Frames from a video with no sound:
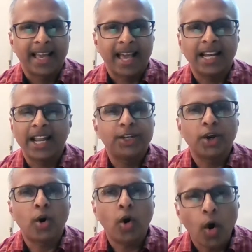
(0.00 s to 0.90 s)
And let
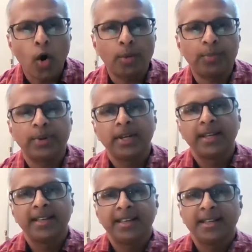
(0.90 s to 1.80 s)
your hope
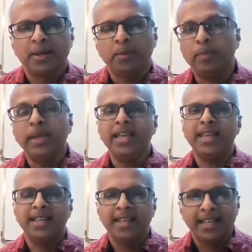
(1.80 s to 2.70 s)

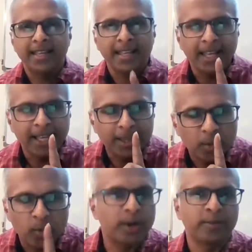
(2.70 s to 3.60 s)
be in the
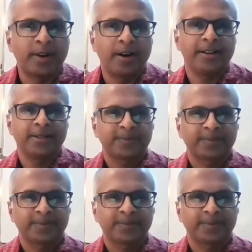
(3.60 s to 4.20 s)
word of God.